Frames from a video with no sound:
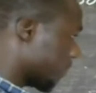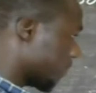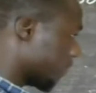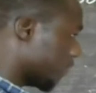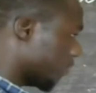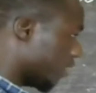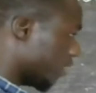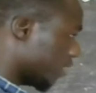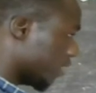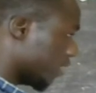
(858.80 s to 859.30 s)

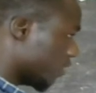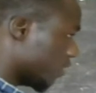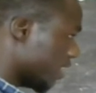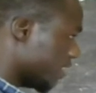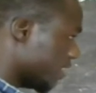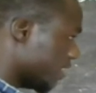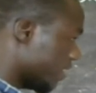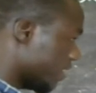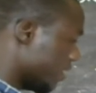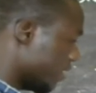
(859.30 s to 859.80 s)

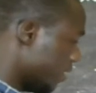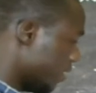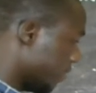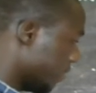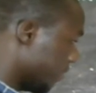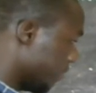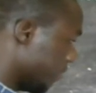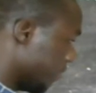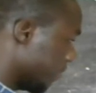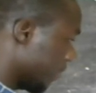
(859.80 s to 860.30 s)
factorizing
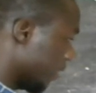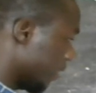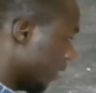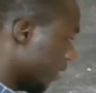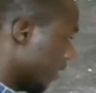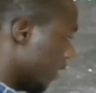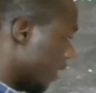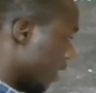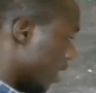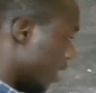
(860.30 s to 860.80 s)

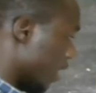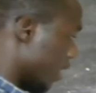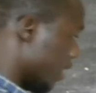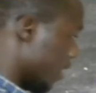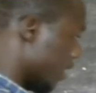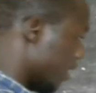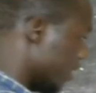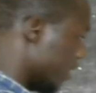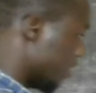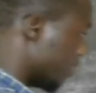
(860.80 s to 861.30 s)

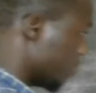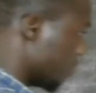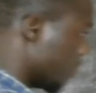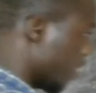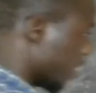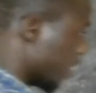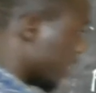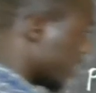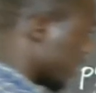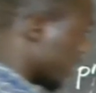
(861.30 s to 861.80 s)
this
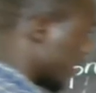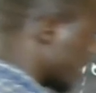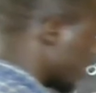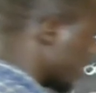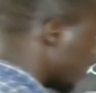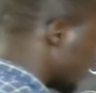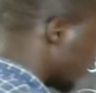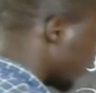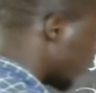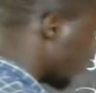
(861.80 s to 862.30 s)
bracket that
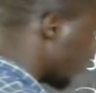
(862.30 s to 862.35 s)
is